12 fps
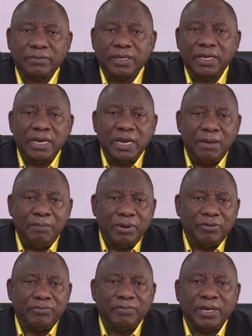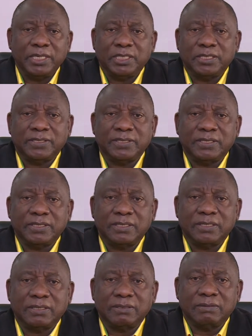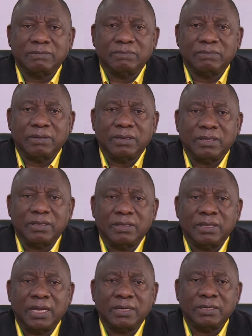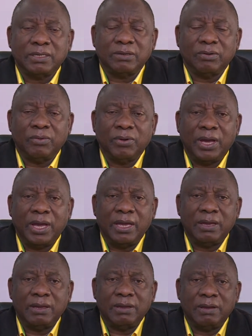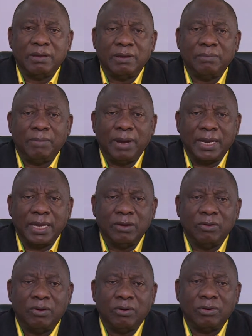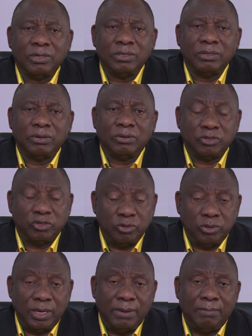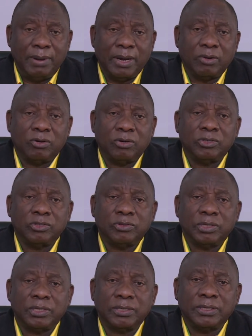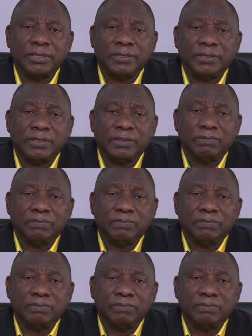a number of measures that we are embarking on or should embark on to increase